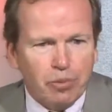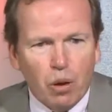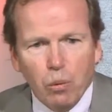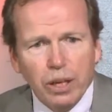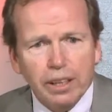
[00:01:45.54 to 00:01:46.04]

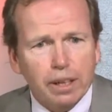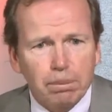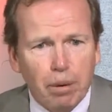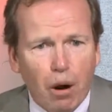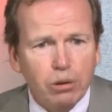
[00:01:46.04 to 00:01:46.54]
one of the
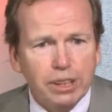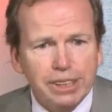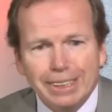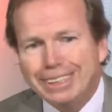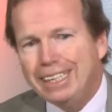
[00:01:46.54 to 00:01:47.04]

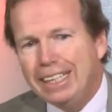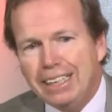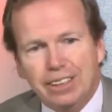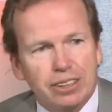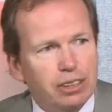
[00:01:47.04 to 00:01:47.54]
components is
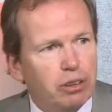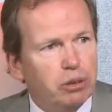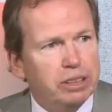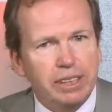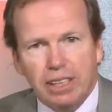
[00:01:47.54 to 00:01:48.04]
deeds,
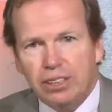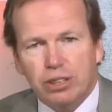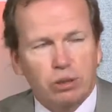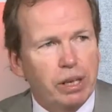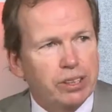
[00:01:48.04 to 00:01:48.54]
and deeds are
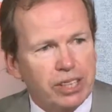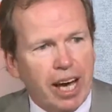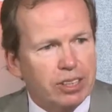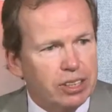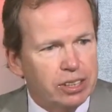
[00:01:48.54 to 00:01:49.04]

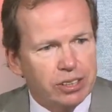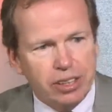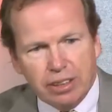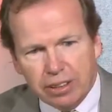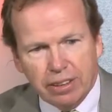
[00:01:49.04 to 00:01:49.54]
transactions
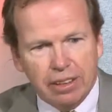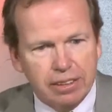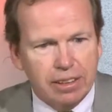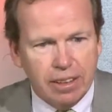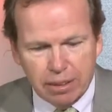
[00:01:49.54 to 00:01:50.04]

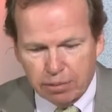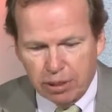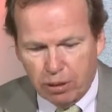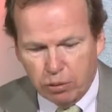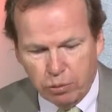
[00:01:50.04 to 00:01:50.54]
that,
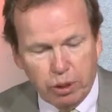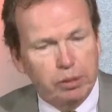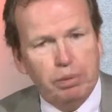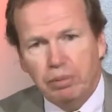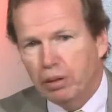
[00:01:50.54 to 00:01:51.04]

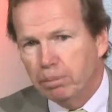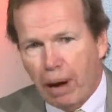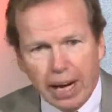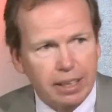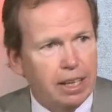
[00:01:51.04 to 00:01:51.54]
whether people are
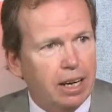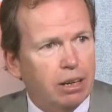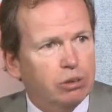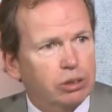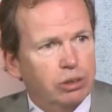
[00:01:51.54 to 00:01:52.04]
buying a
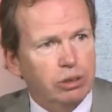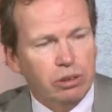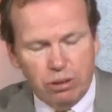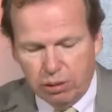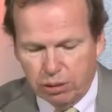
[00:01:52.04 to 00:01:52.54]
house
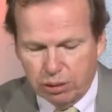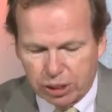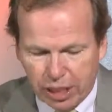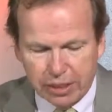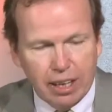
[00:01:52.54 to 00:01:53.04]
or
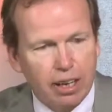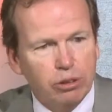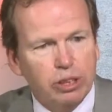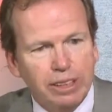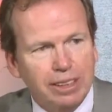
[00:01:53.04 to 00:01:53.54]
selling a
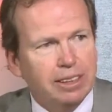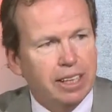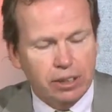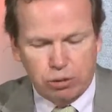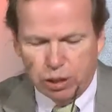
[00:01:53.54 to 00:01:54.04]
house, a deed
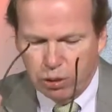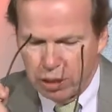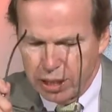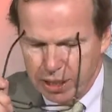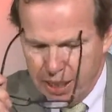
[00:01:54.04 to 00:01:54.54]
gets
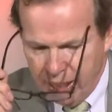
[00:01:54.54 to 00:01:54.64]
recorded.